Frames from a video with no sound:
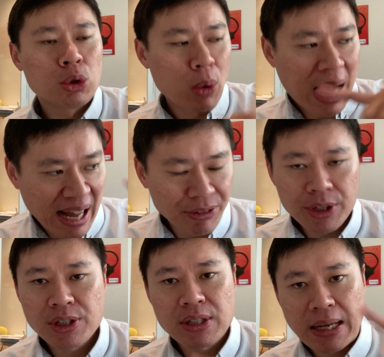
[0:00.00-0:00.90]
to
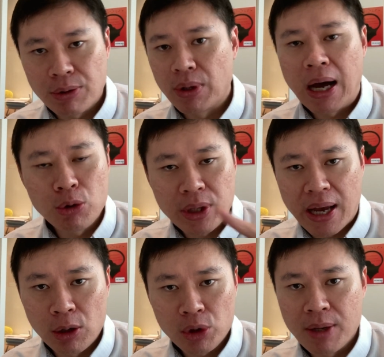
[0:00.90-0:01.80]
understand on how you
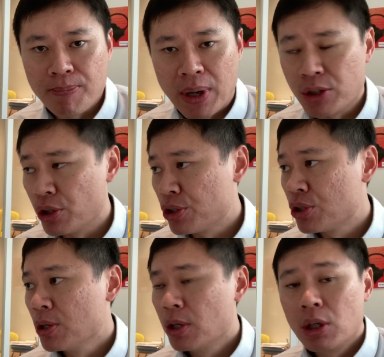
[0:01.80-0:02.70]
can allocate budgets